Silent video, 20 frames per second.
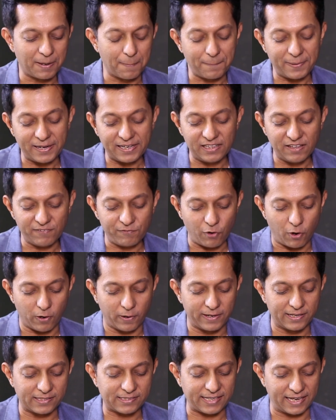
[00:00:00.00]
Complete the
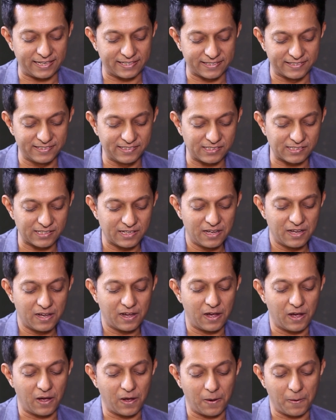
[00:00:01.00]
following sentence.
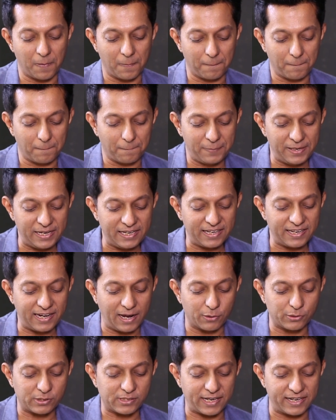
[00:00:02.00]
Being an
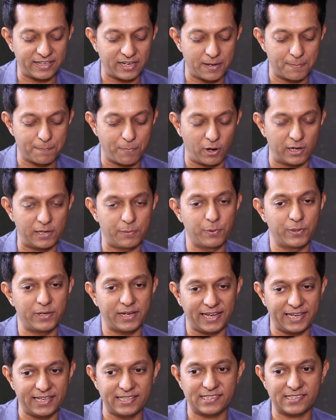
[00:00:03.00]
outsider in Bollywood
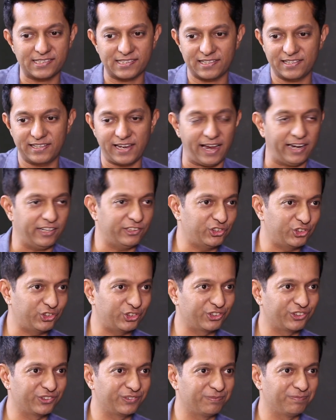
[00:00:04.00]
is dash.